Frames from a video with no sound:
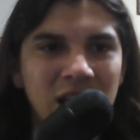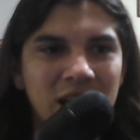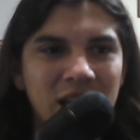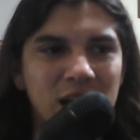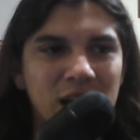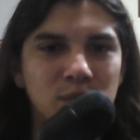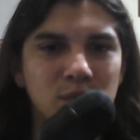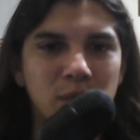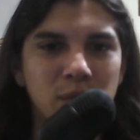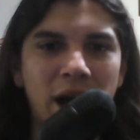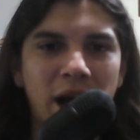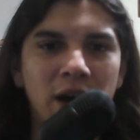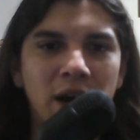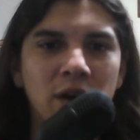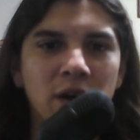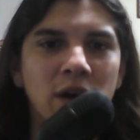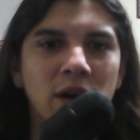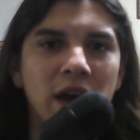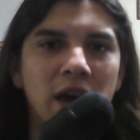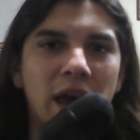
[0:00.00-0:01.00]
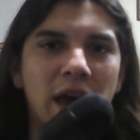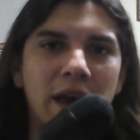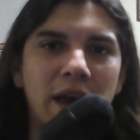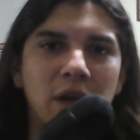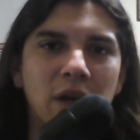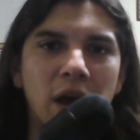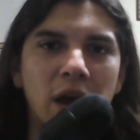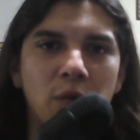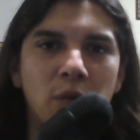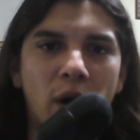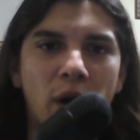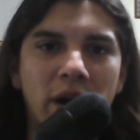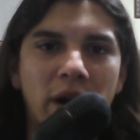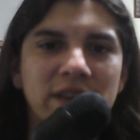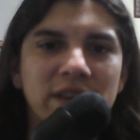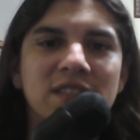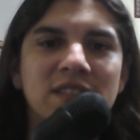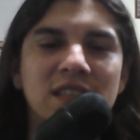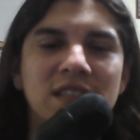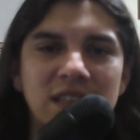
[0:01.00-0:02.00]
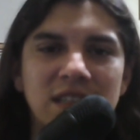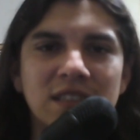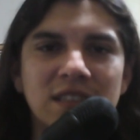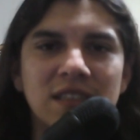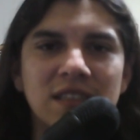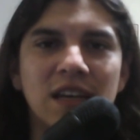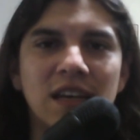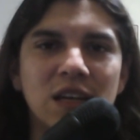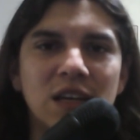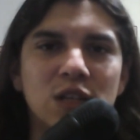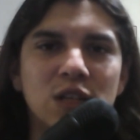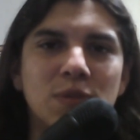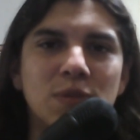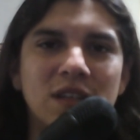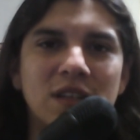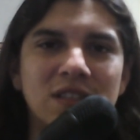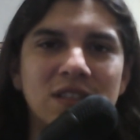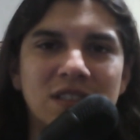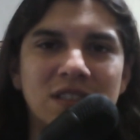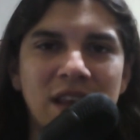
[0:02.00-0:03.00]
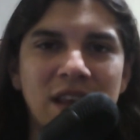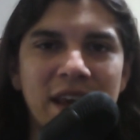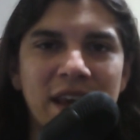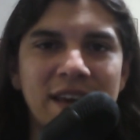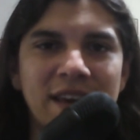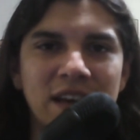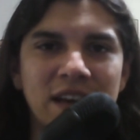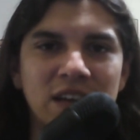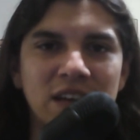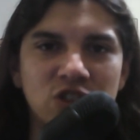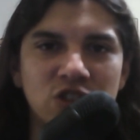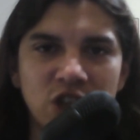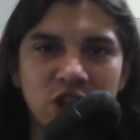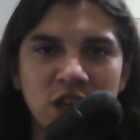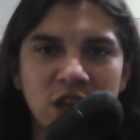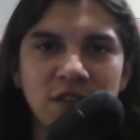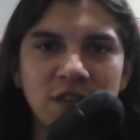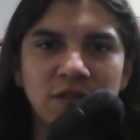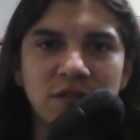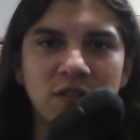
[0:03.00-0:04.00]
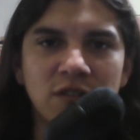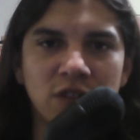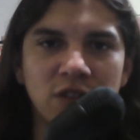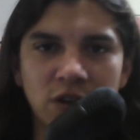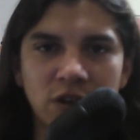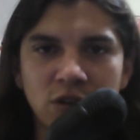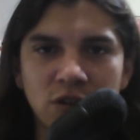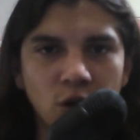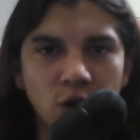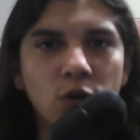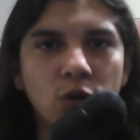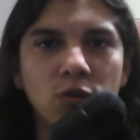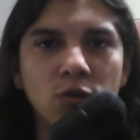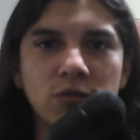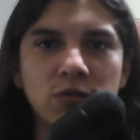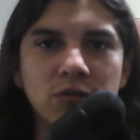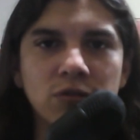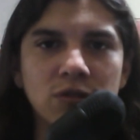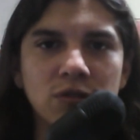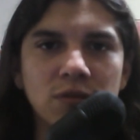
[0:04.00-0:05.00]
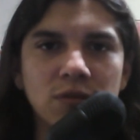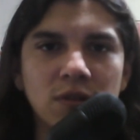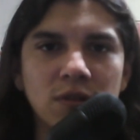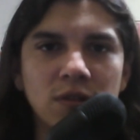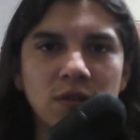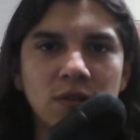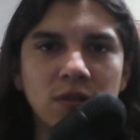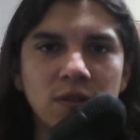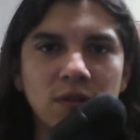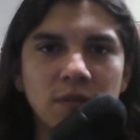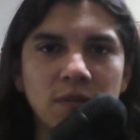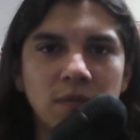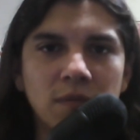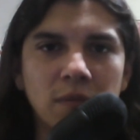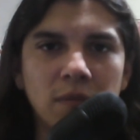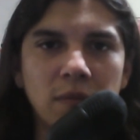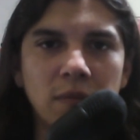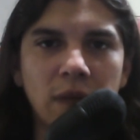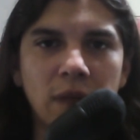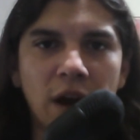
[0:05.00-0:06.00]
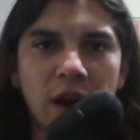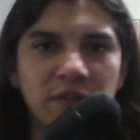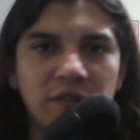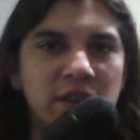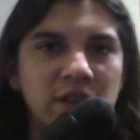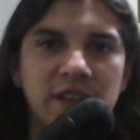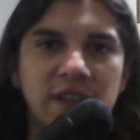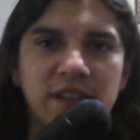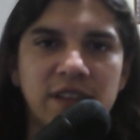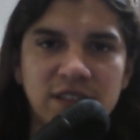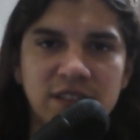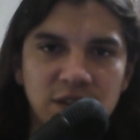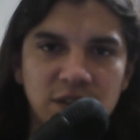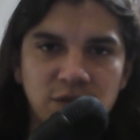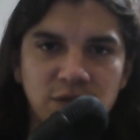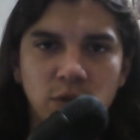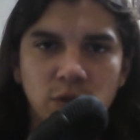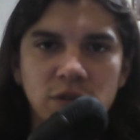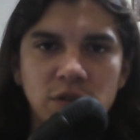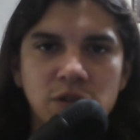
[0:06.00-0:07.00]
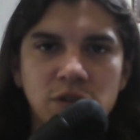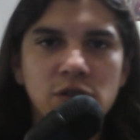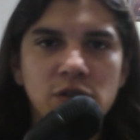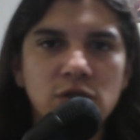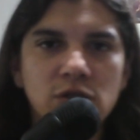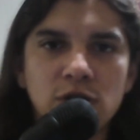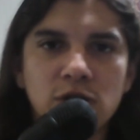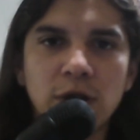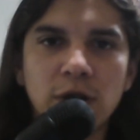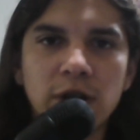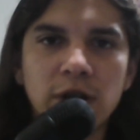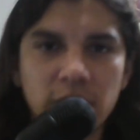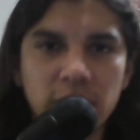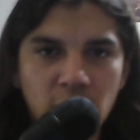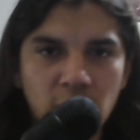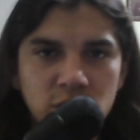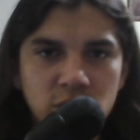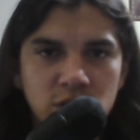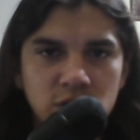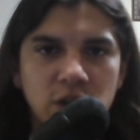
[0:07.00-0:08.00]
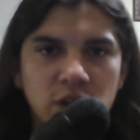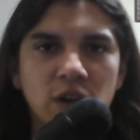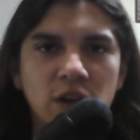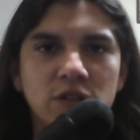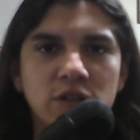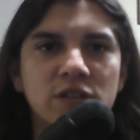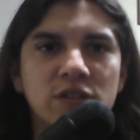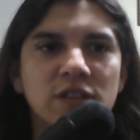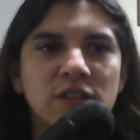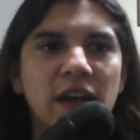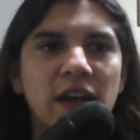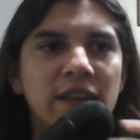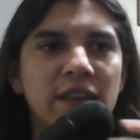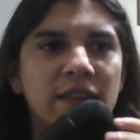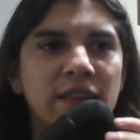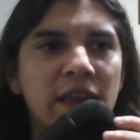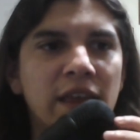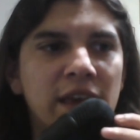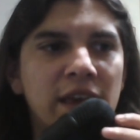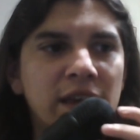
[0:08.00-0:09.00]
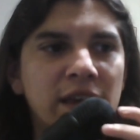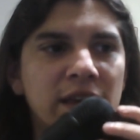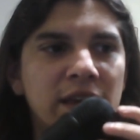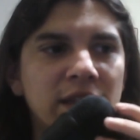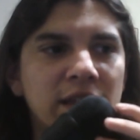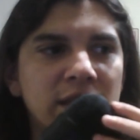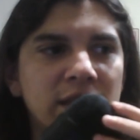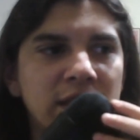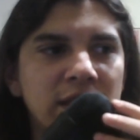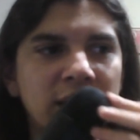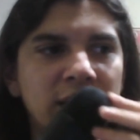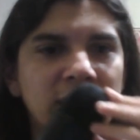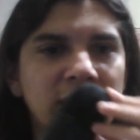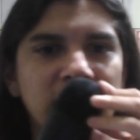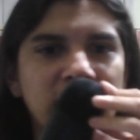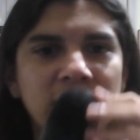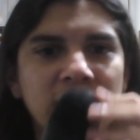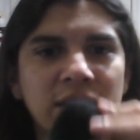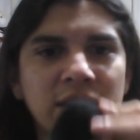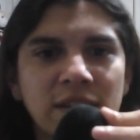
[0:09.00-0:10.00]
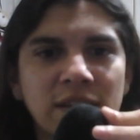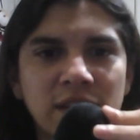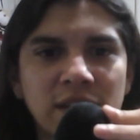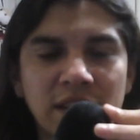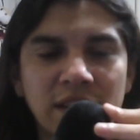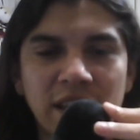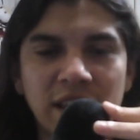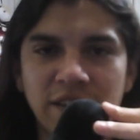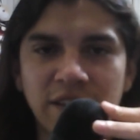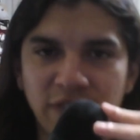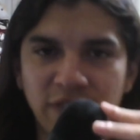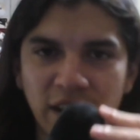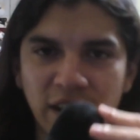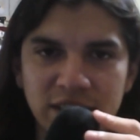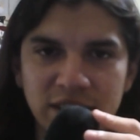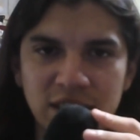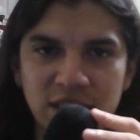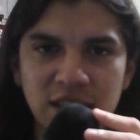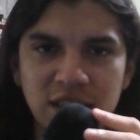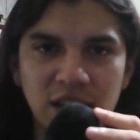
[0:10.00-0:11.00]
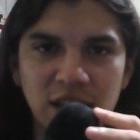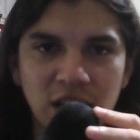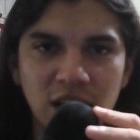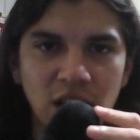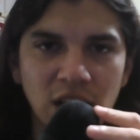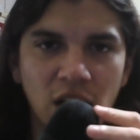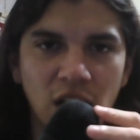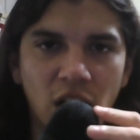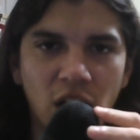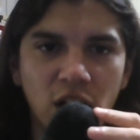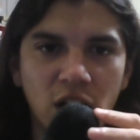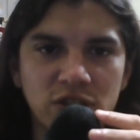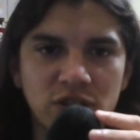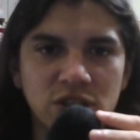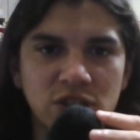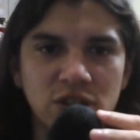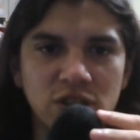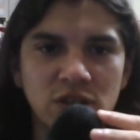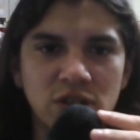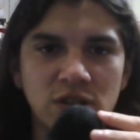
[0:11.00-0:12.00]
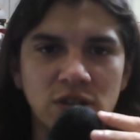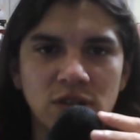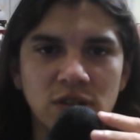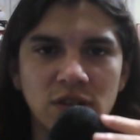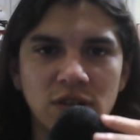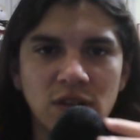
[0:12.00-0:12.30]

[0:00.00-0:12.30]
and Mao. And why is this? Is because they achieve their goals. Everything that they set forward to toward their country, the countries that they affected, are still